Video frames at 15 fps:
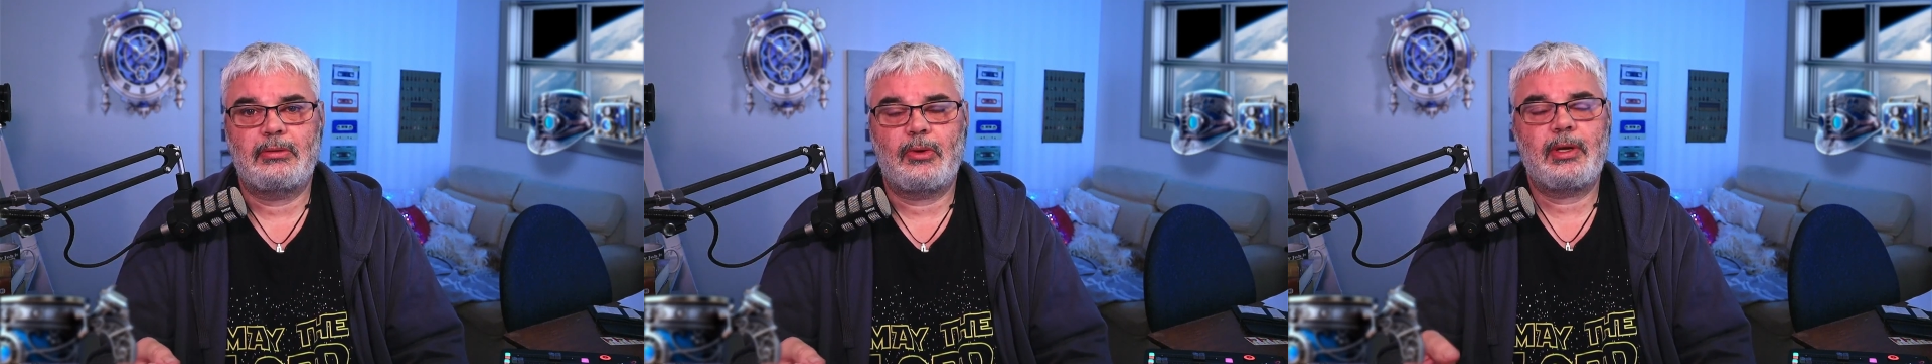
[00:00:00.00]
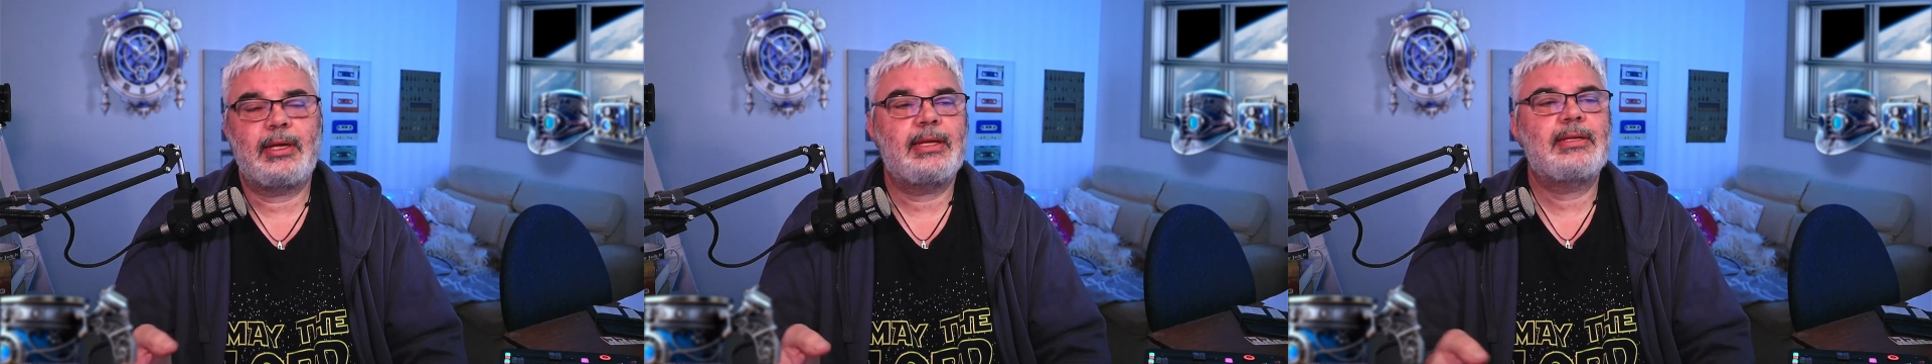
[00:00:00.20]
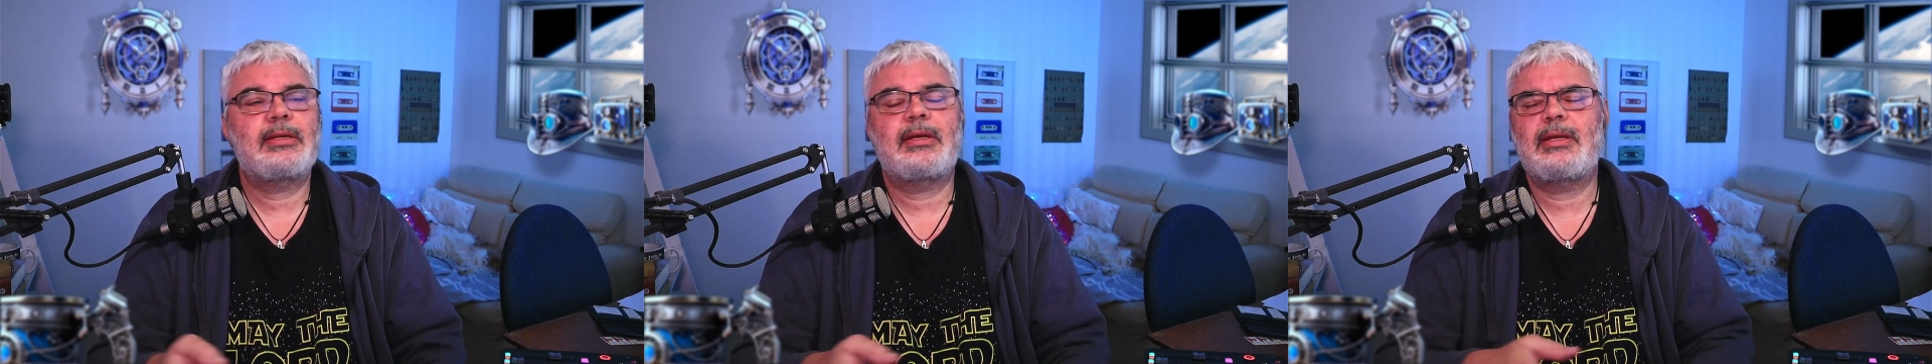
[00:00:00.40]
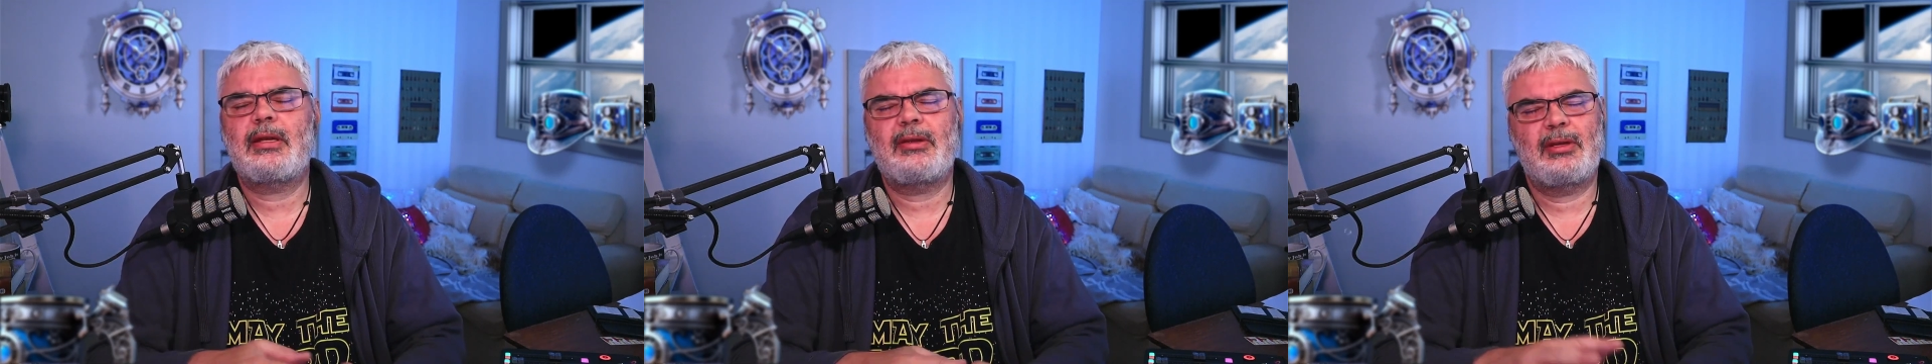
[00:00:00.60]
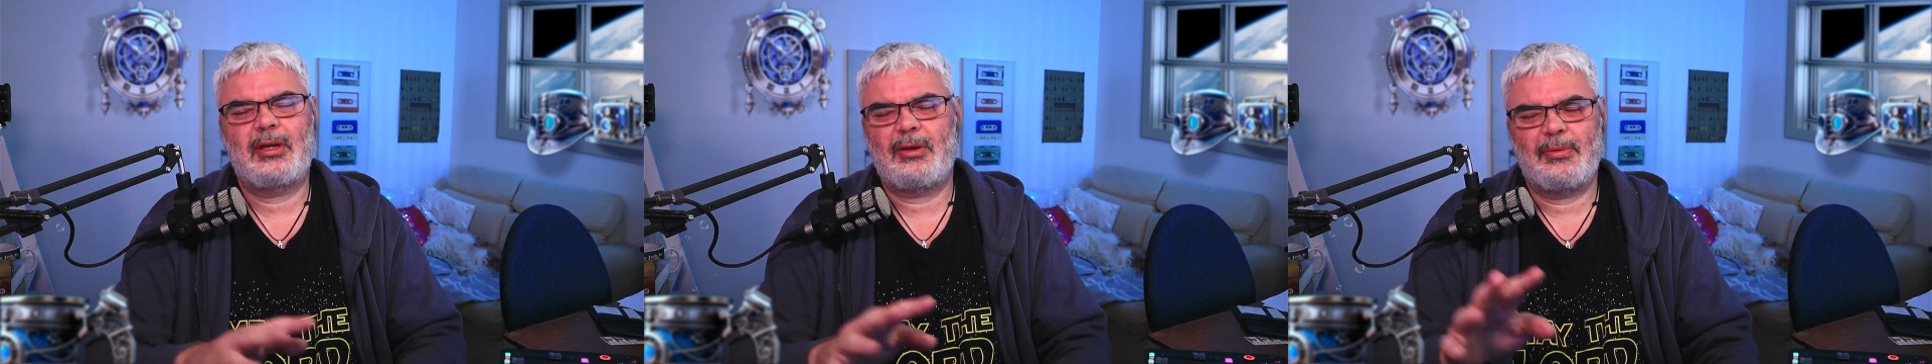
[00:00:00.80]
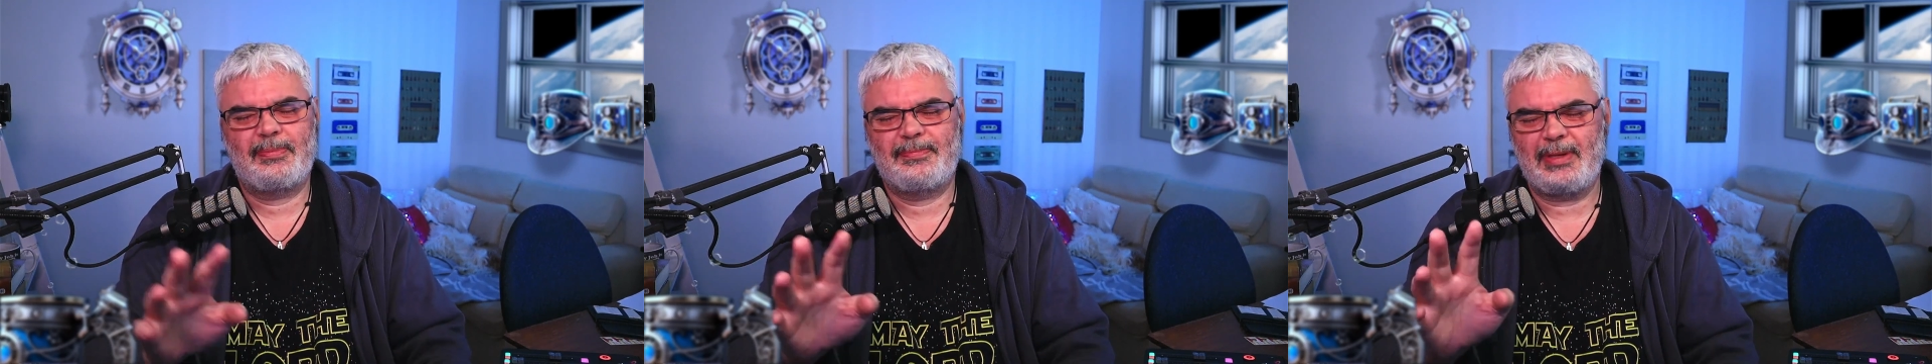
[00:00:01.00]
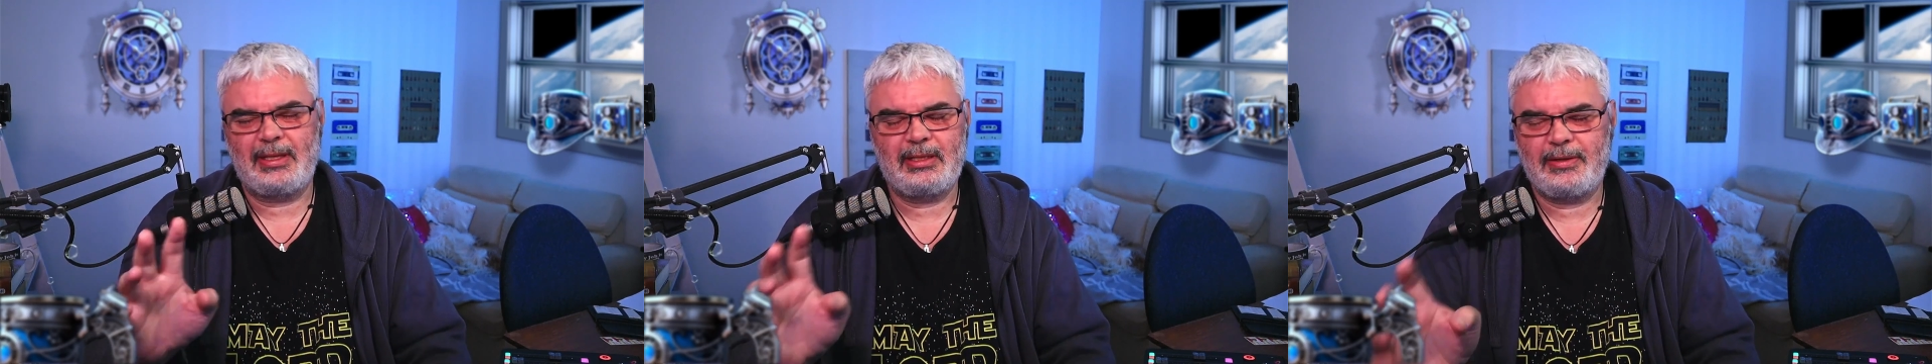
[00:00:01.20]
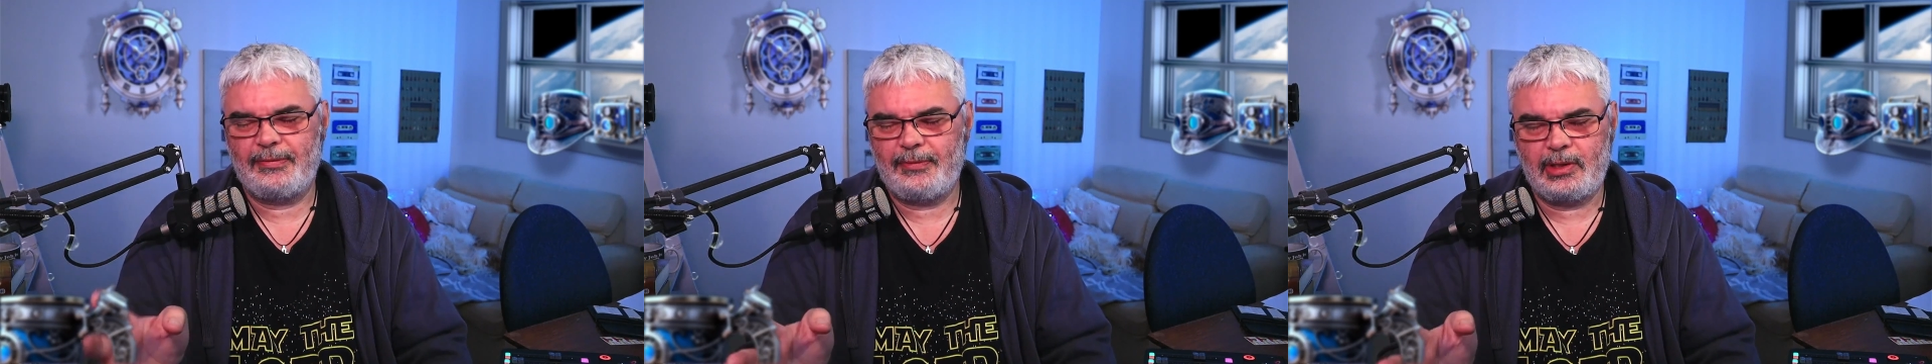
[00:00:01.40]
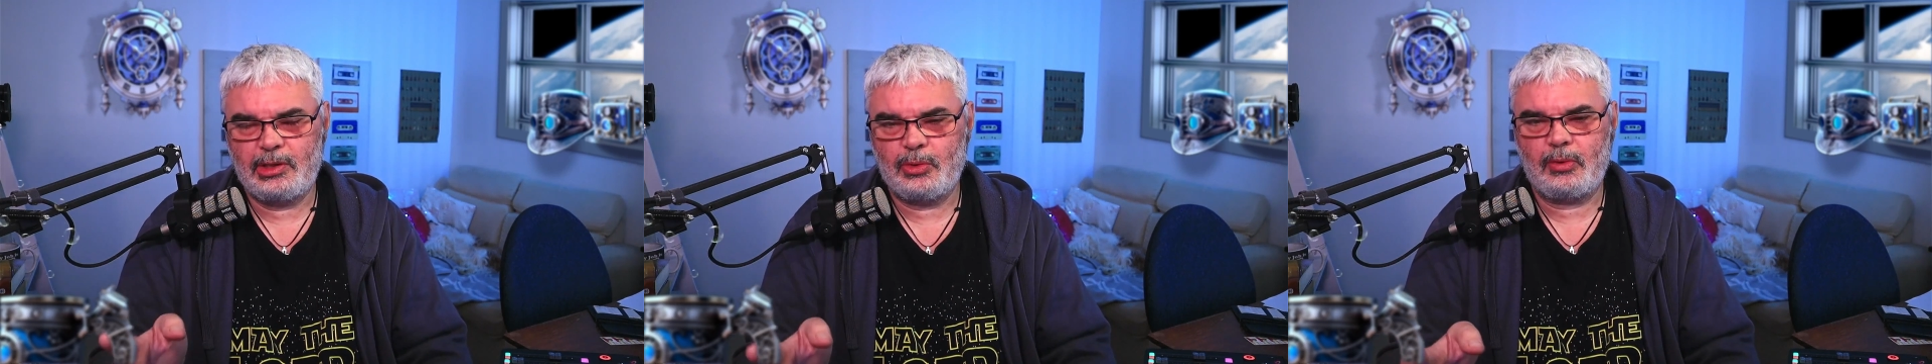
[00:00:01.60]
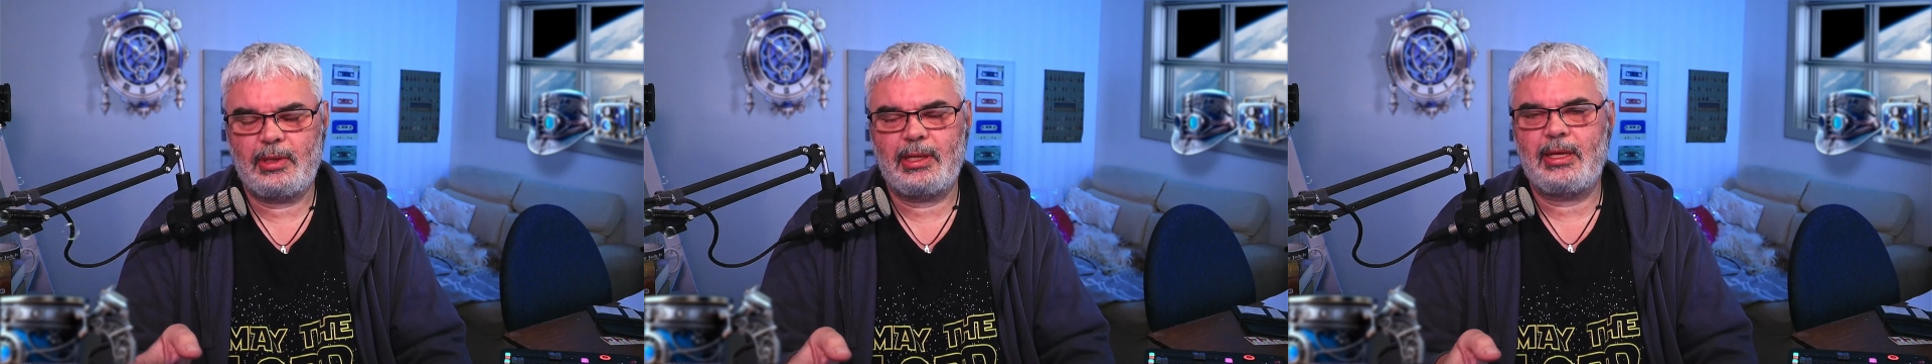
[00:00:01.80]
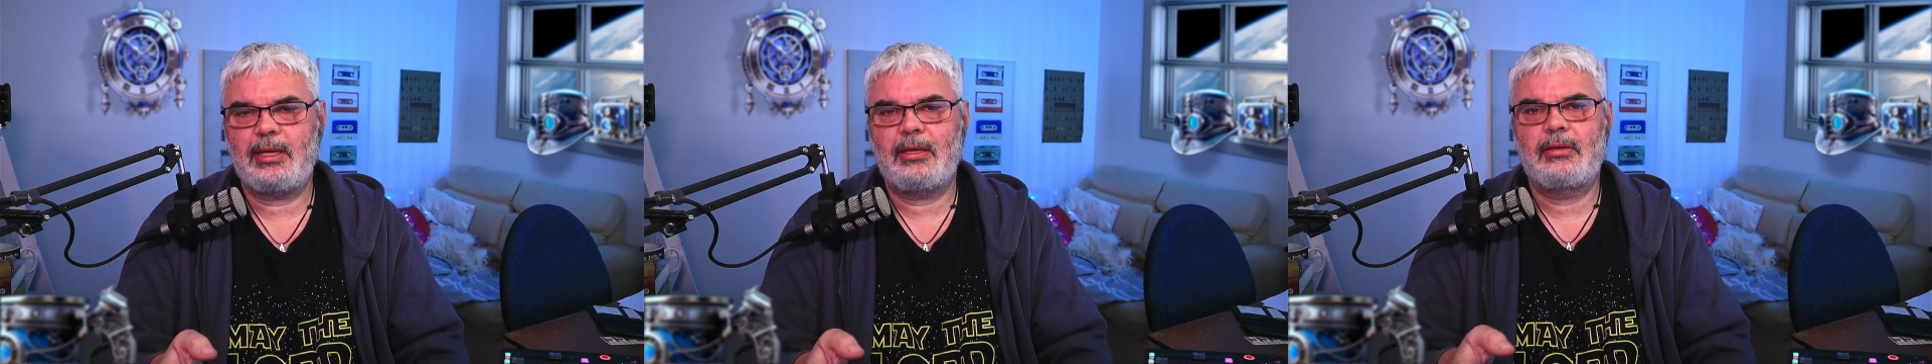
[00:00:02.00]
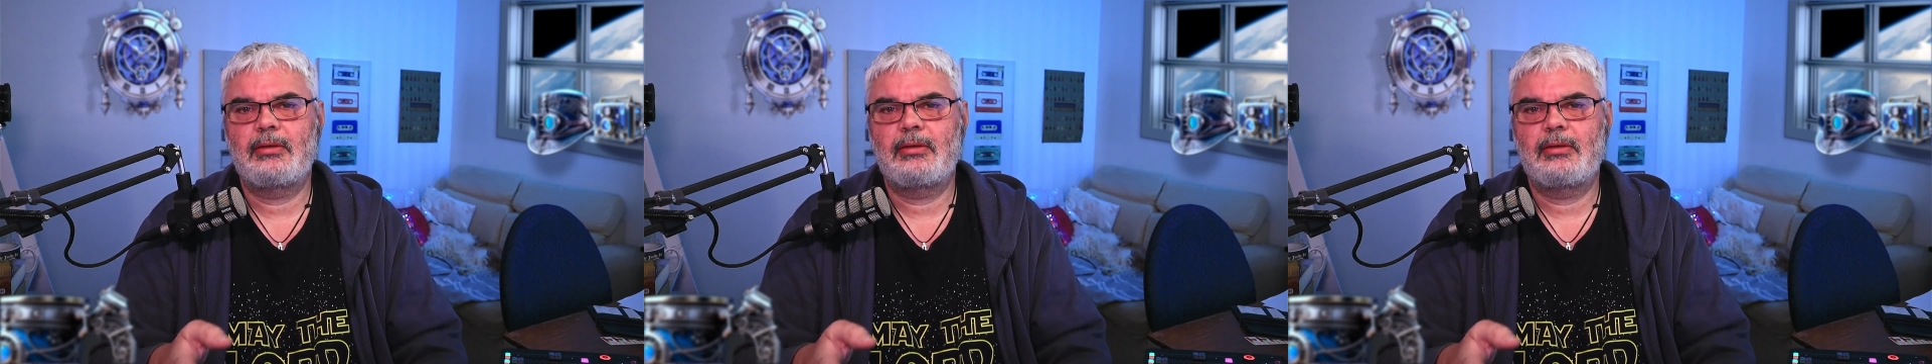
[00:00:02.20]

Or at least I don't know individually,